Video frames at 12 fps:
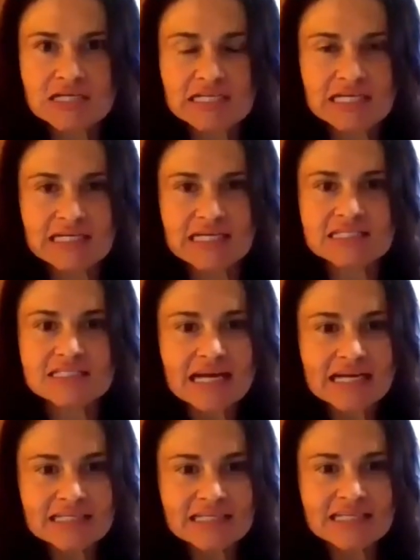and
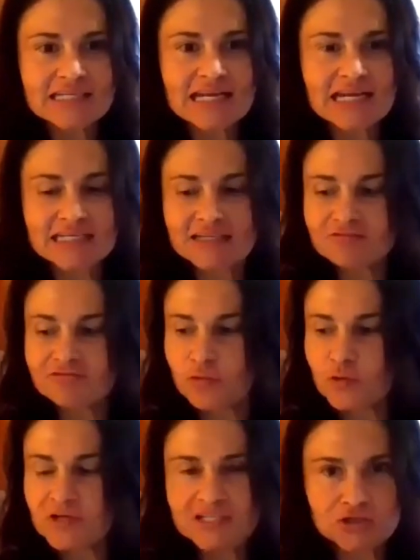anxiety. And
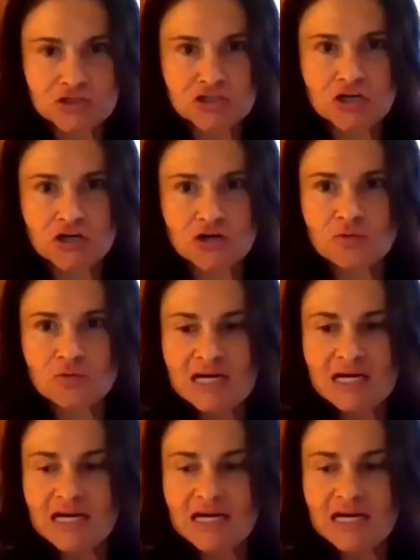4 years ago,